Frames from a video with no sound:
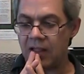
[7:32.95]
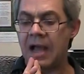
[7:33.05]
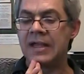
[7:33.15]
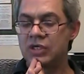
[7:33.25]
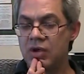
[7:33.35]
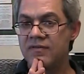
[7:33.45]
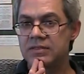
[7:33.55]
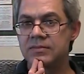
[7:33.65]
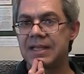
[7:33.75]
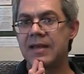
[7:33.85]
I do have
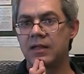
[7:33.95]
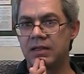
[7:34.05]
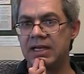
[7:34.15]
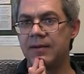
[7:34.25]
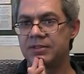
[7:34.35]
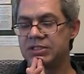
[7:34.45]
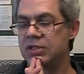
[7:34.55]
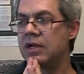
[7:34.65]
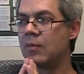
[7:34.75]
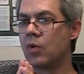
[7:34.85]
some data cleanup to do,
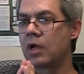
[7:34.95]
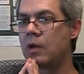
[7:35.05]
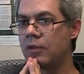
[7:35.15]
and I'm working